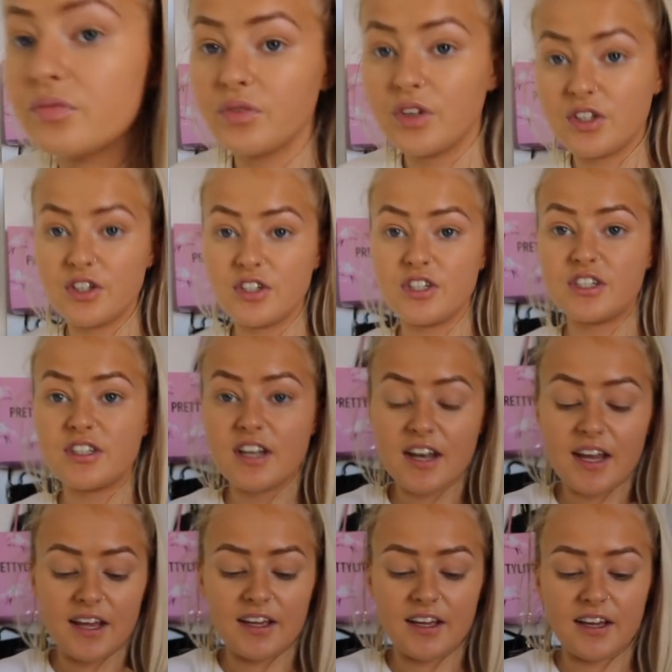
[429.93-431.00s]
This is just a
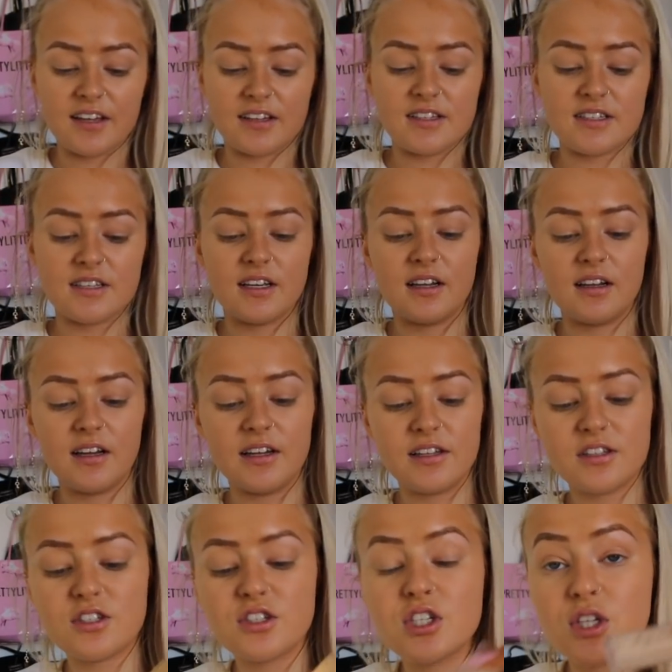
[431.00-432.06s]
naked concealer.
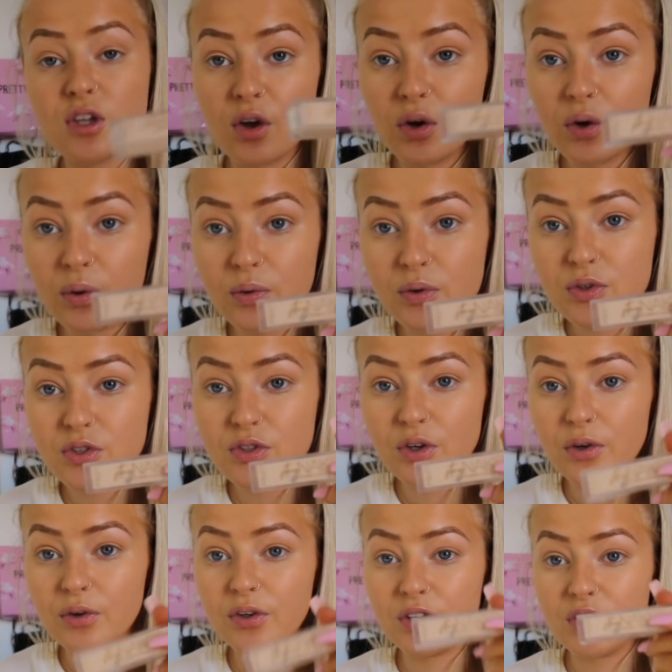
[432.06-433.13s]
It's so,
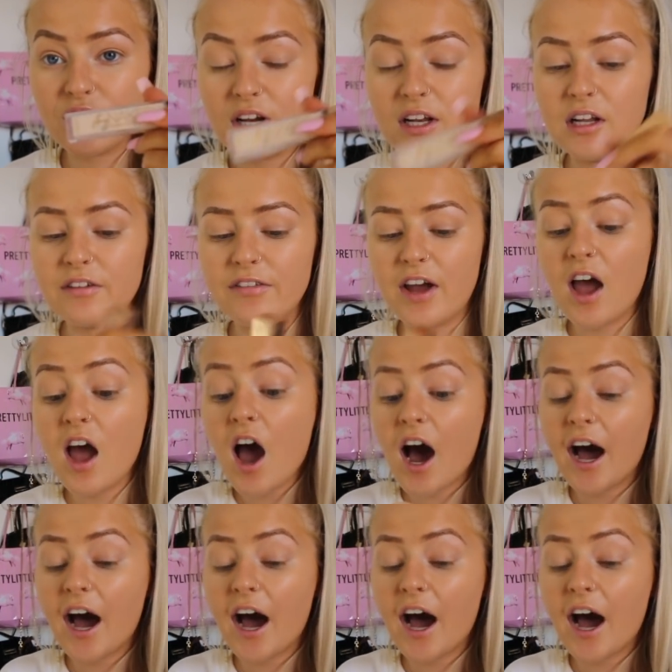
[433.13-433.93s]
so good. I love it.